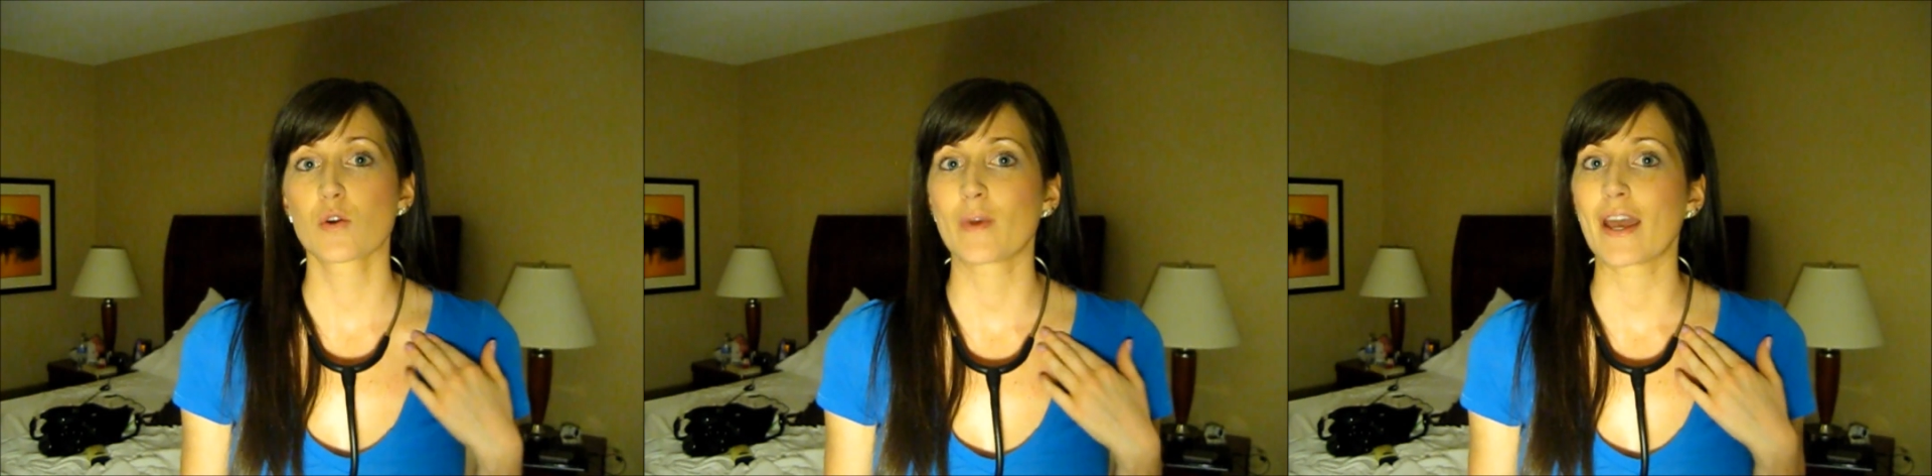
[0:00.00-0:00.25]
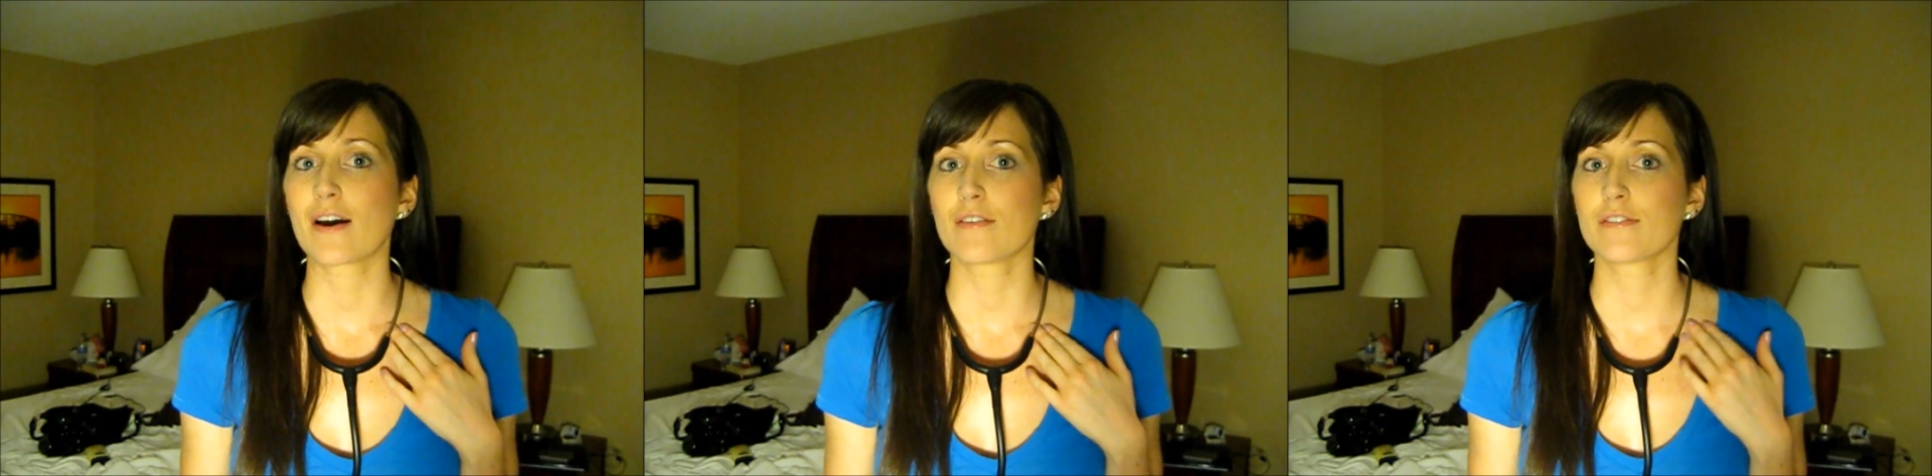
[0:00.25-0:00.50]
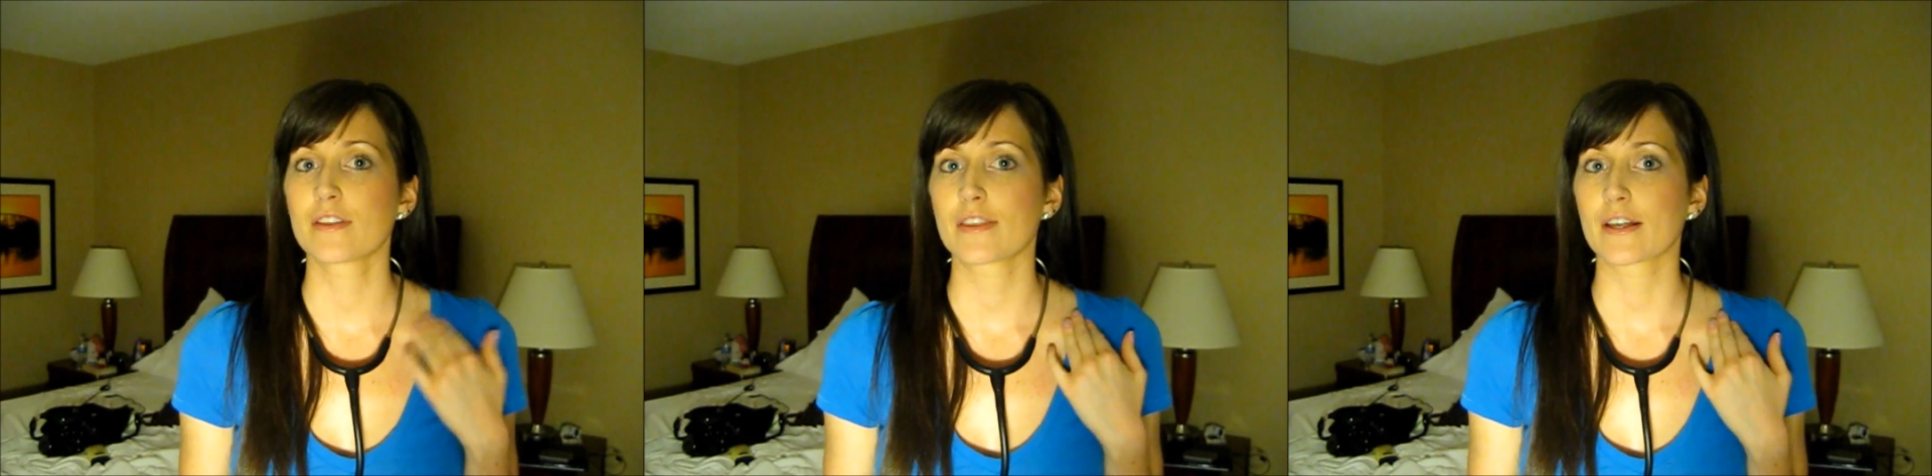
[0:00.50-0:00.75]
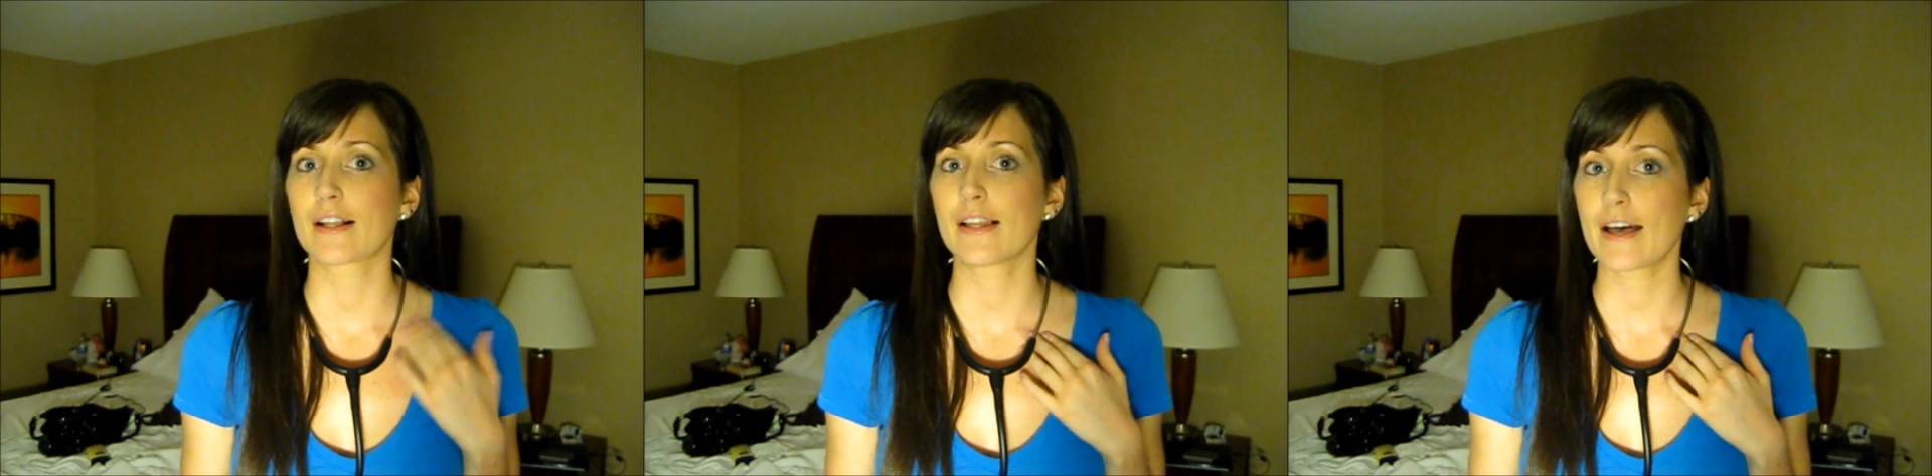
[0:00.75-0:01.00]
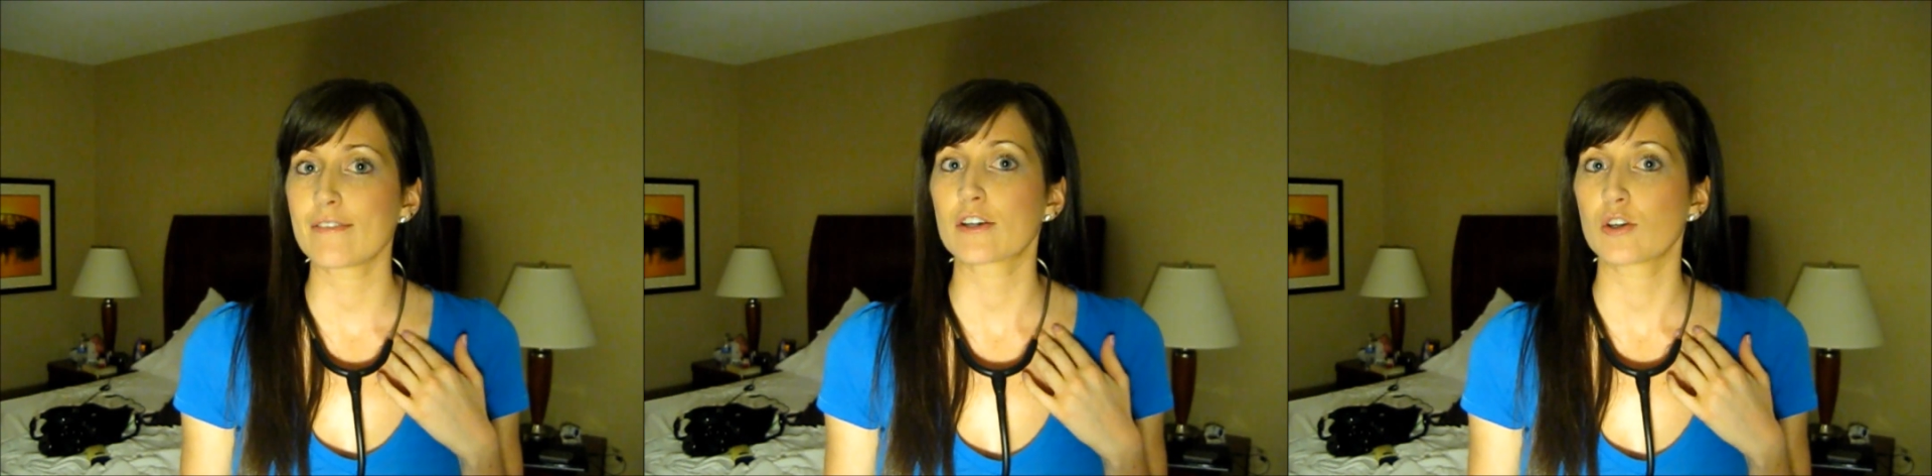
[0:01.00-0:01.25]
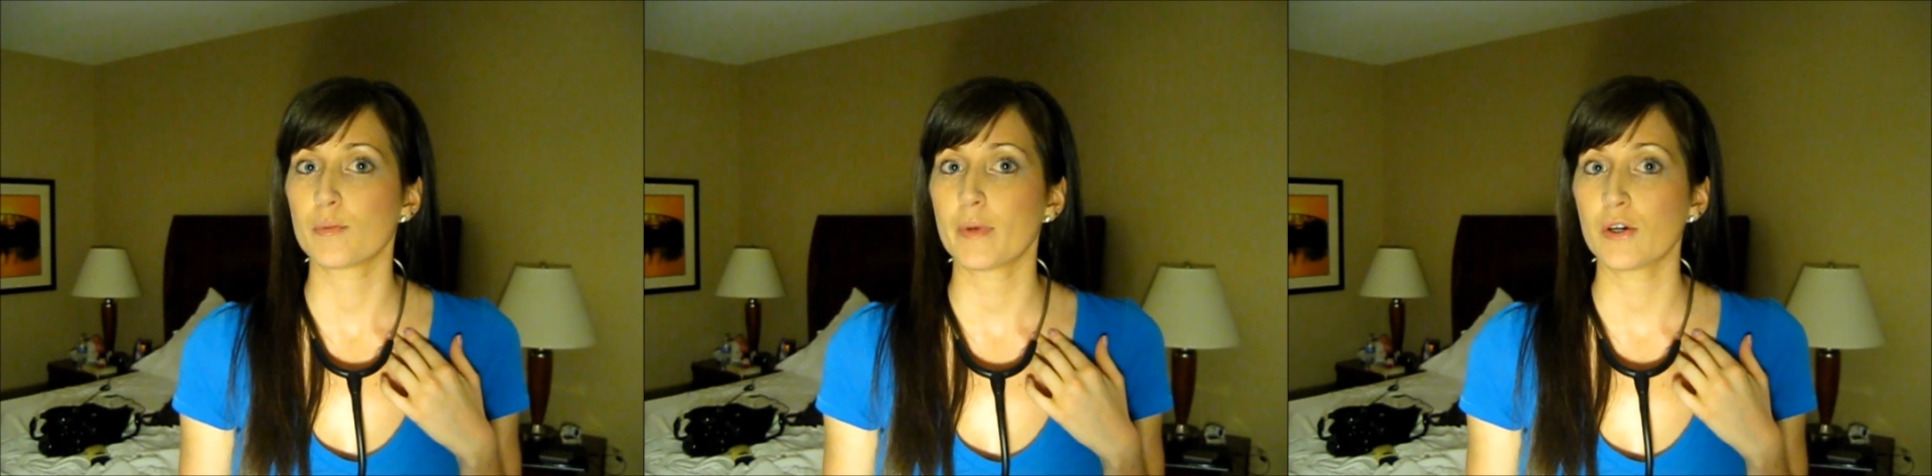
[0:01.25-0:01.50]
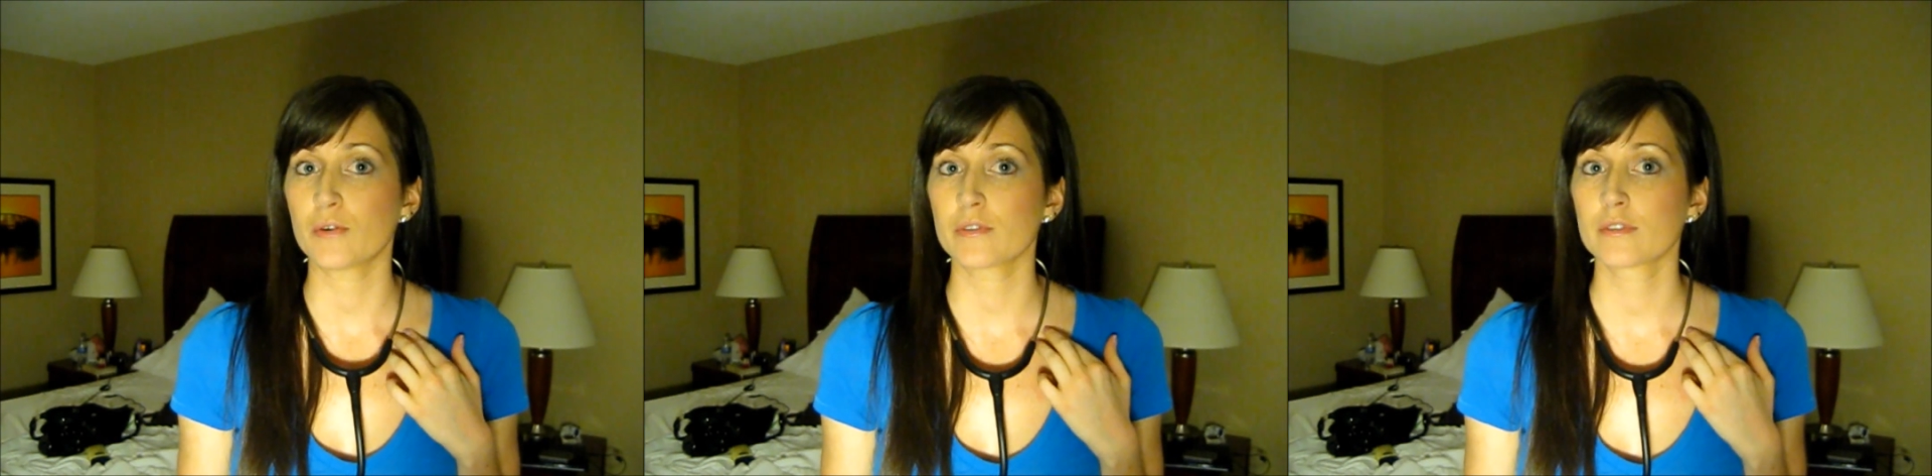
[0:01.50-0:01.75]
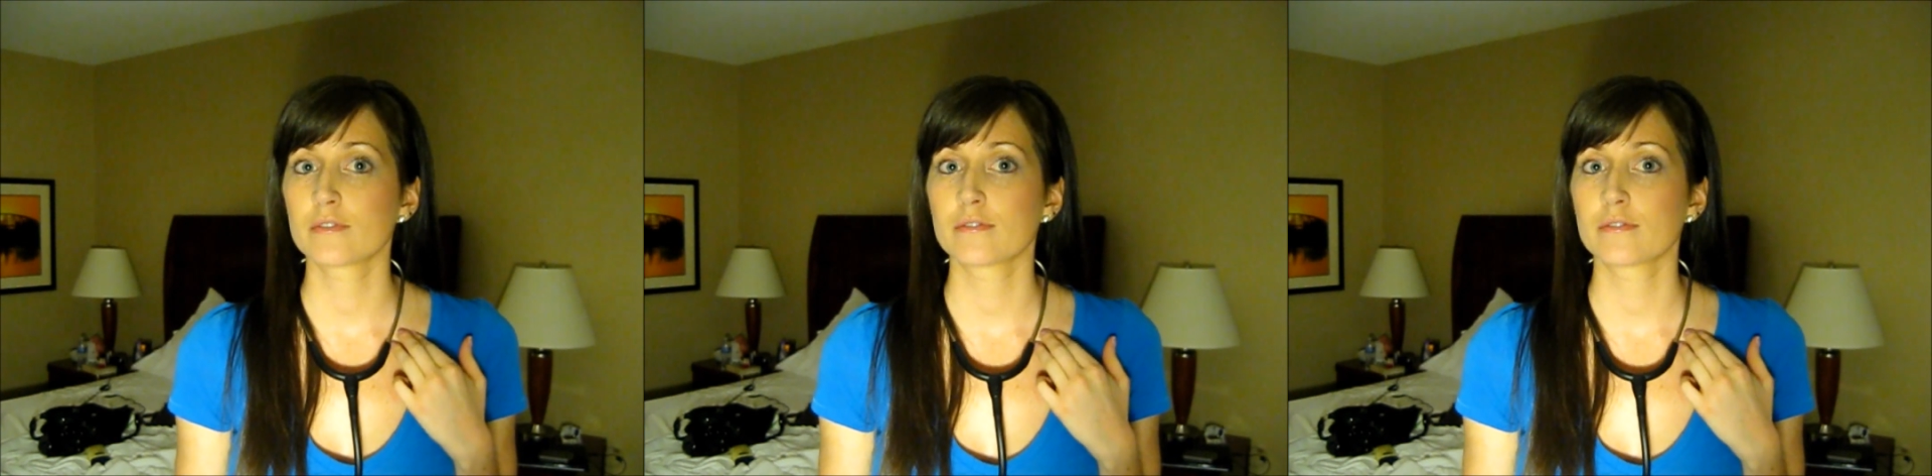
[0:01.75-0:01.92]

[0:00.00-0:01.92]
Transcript: we have the clavicle bone,